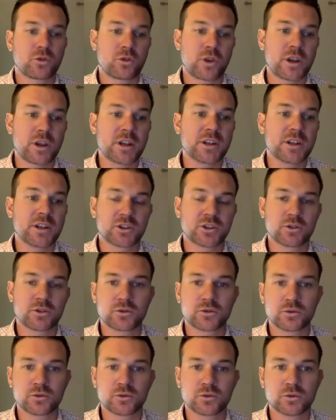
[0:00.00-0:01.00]
additional
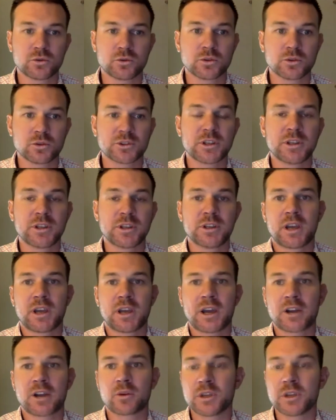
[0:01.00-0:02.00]
tools,
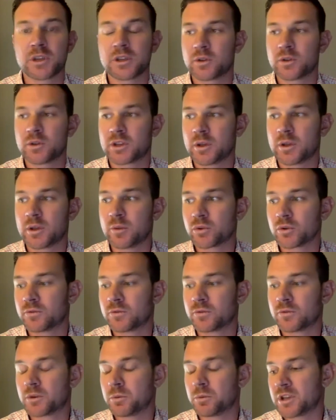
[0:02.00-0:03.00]
how do we
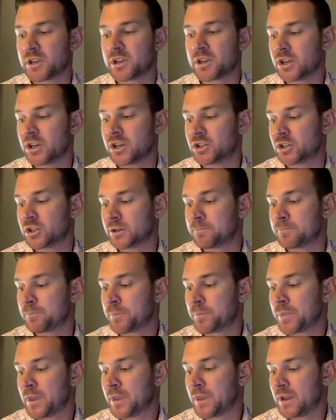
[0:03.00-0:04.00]
improve communication,
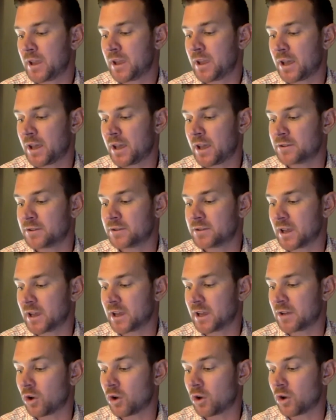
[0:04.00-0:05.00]
and
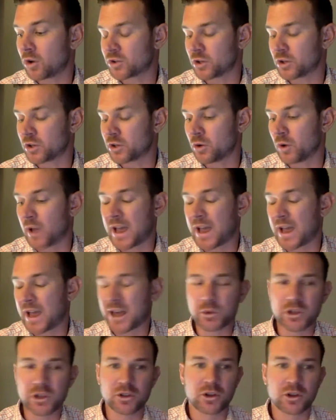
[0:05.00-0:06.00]
also how do
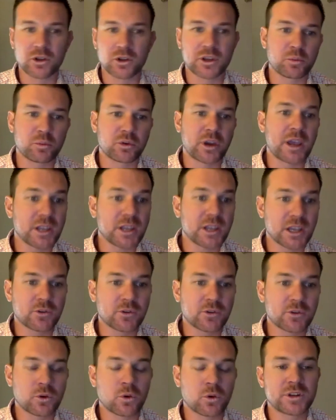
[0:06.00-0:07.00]
we look at the branding of
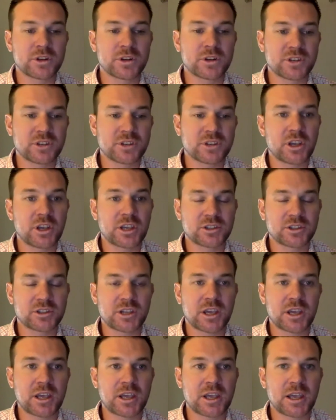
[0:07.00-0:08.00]
an organization
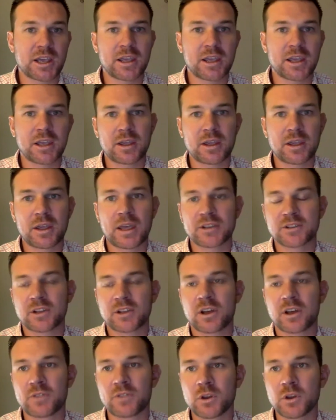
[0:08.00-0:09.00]

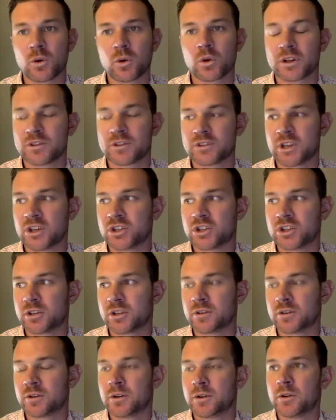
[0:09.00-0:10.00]
of the
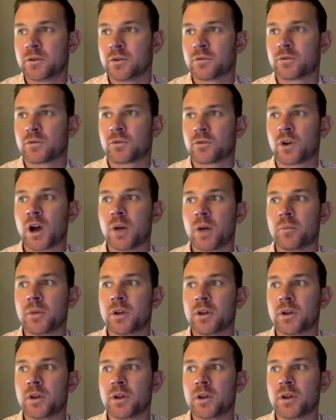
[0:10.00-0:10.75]
organization from